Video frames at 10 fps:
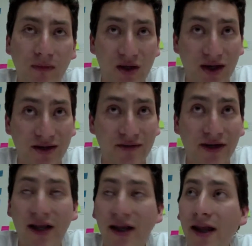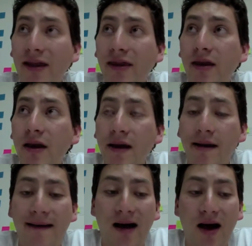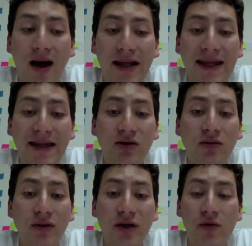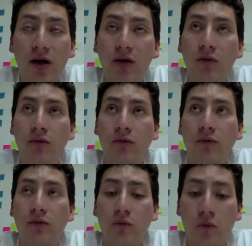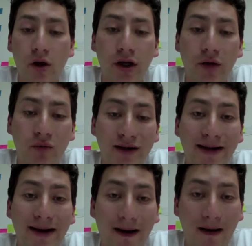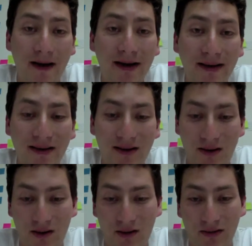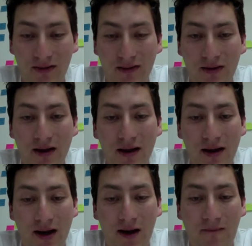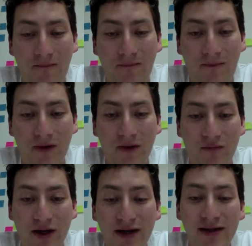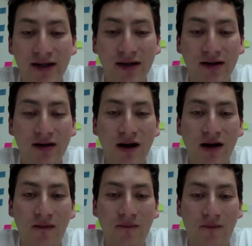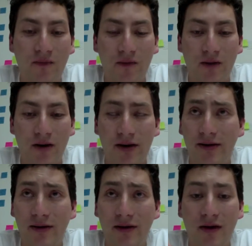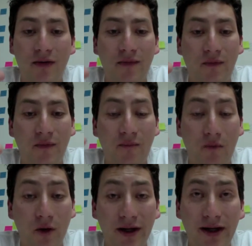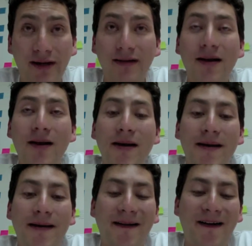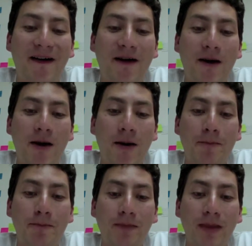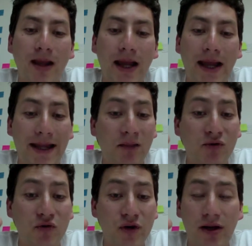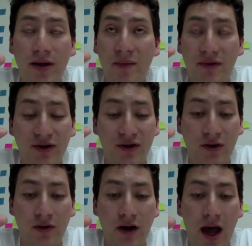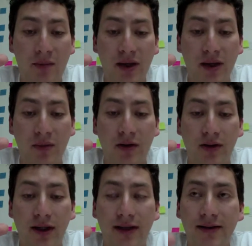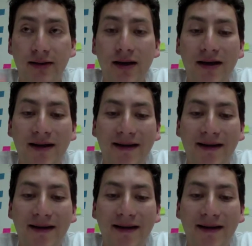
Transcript: yesterday, and he told me you are working really hard on fundraising for the 14. And I'm thrilled. I'm so happy about this.